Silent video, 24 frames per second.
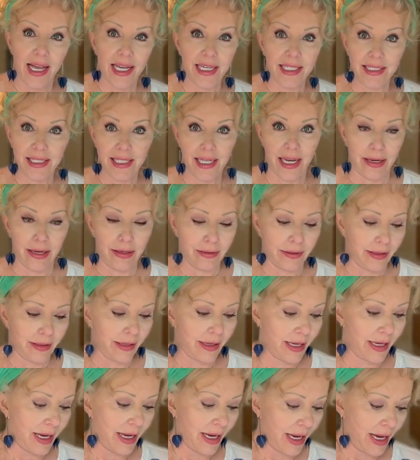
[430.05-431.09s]
So
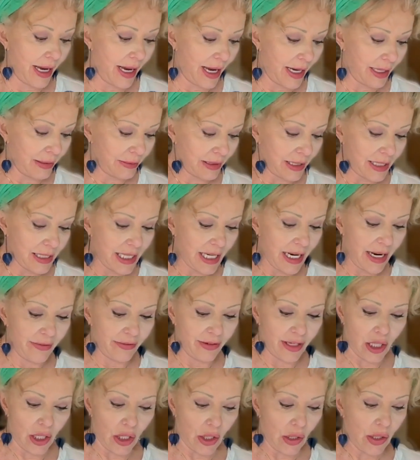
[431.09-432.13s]
I'm going to have a
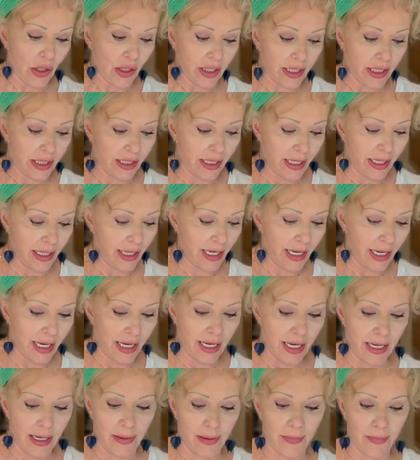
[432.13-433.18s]
look
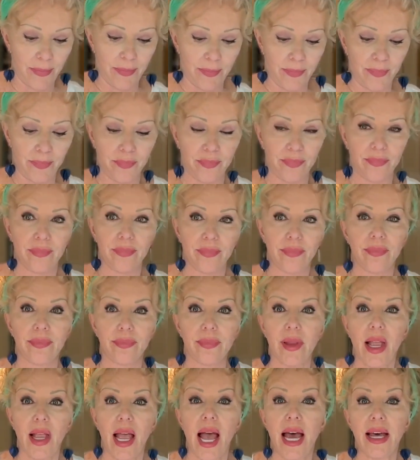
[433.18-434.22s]

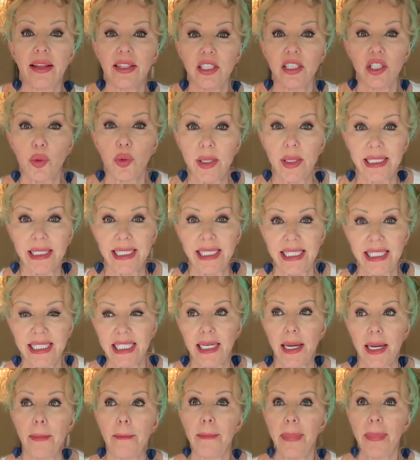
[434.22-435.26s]
at the Twisted
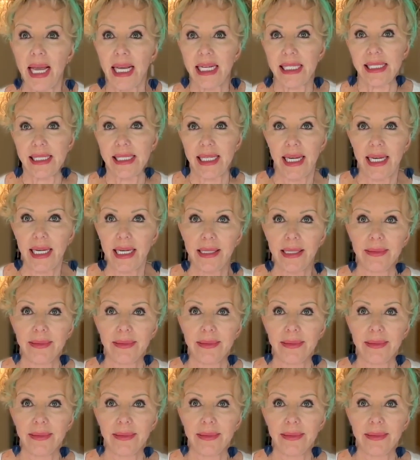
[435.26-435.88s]
Pixie